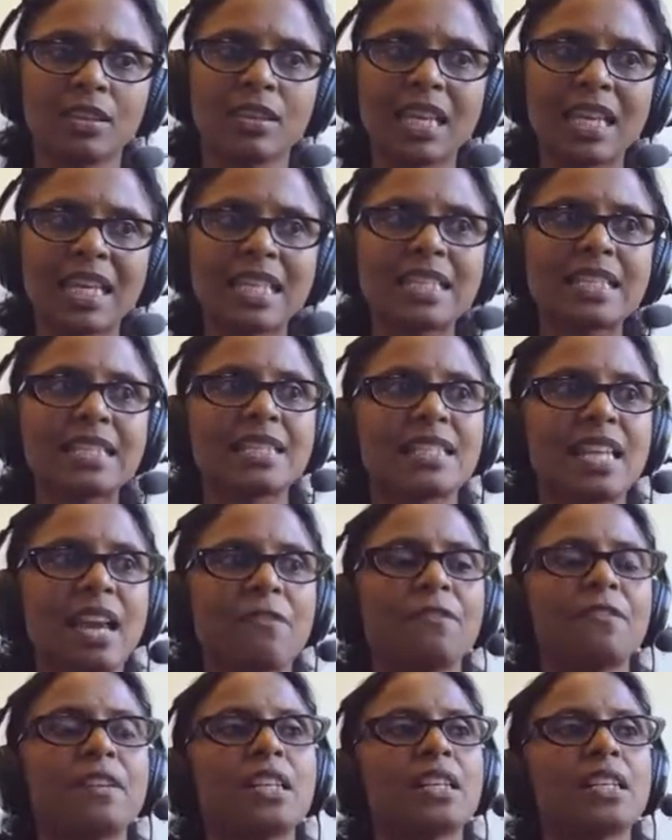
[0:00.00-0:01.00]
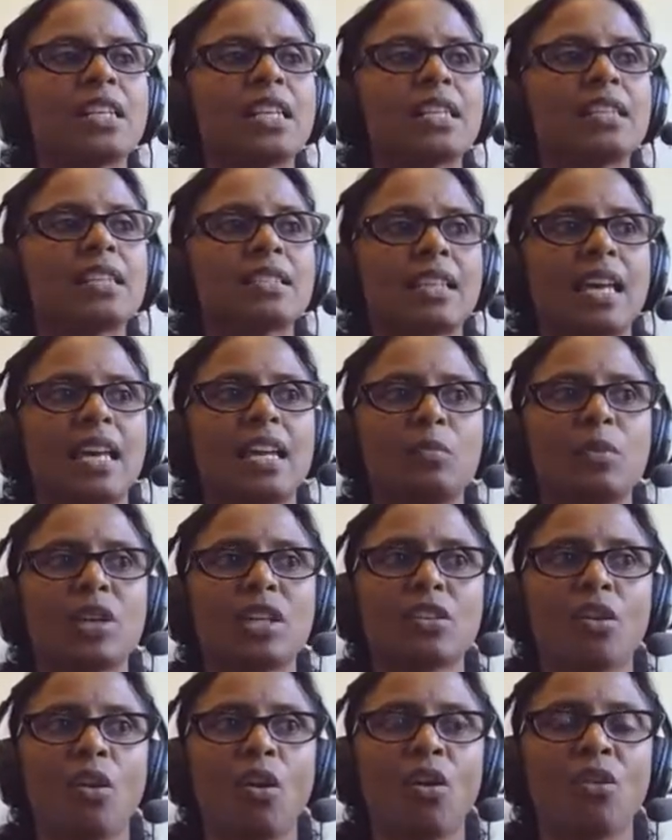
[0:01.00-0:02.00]
there is definitely this
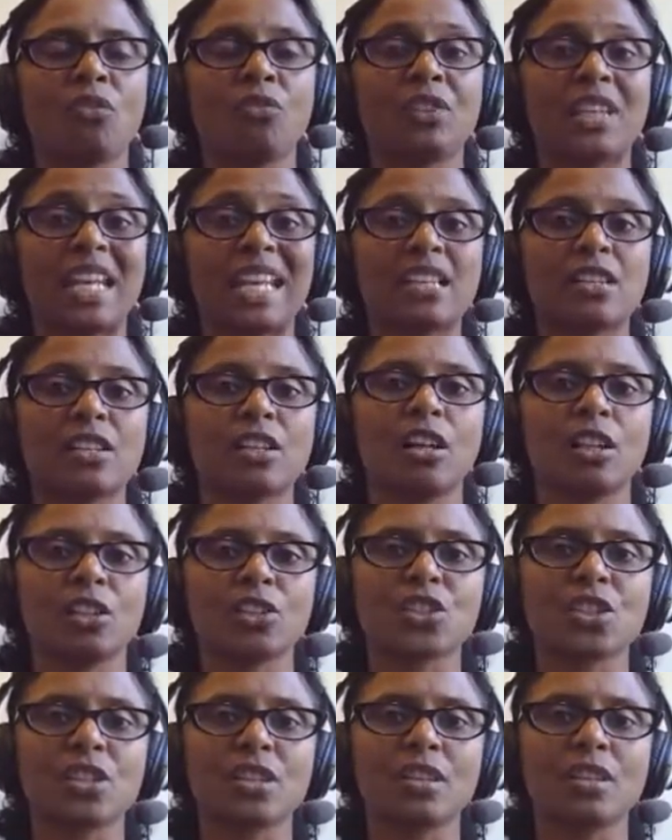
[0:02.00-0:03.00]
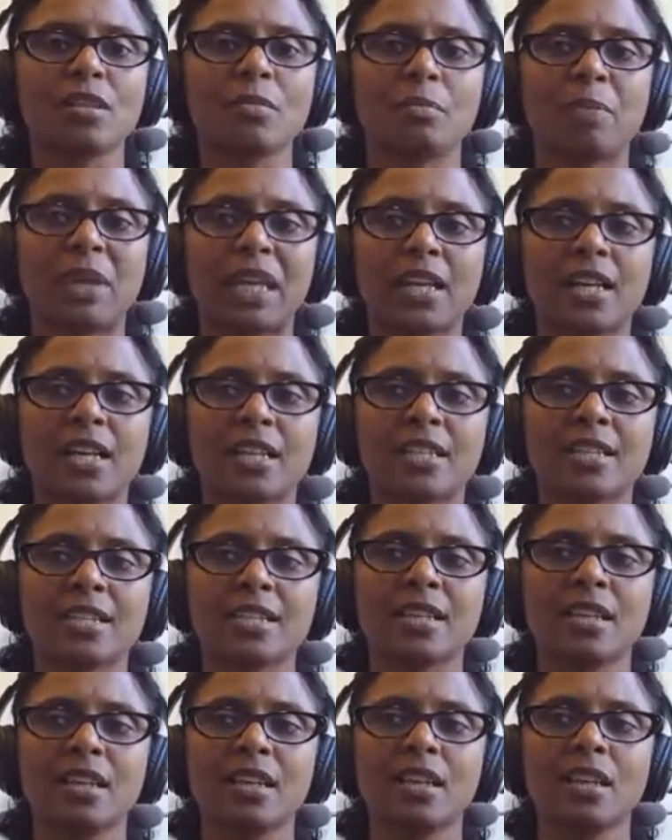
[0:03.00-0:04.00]
element of data culture
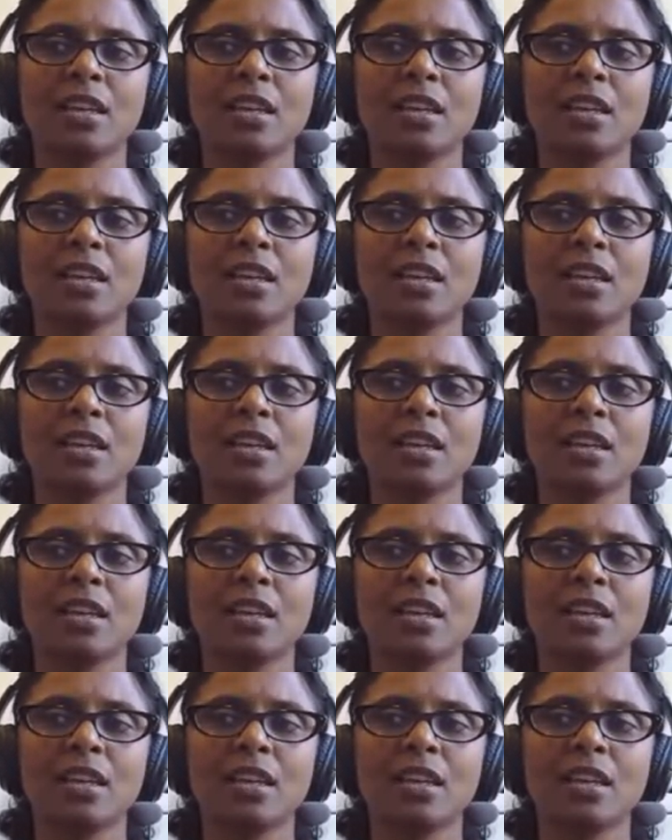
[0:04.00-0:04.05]
because